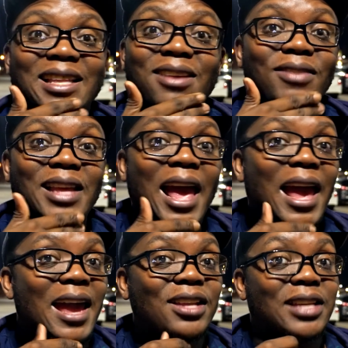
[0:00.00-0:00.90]
It didn't really
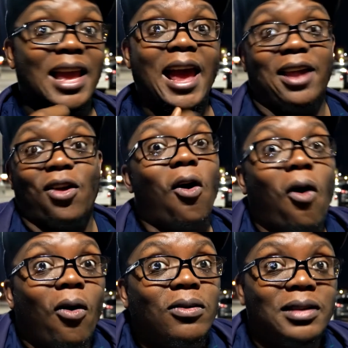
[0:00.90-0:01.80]
age at
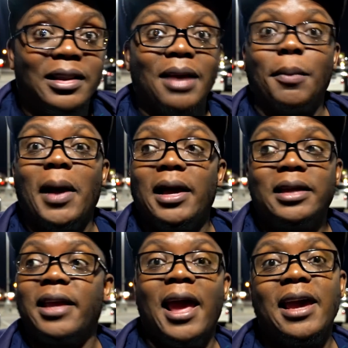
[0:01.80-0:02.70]
all. Never mind, it
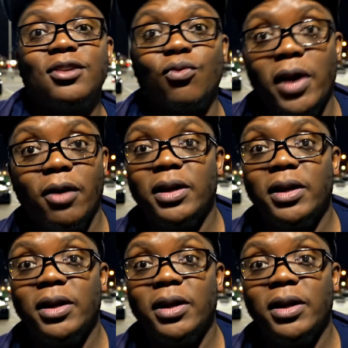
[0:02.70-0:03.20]
didn't age real.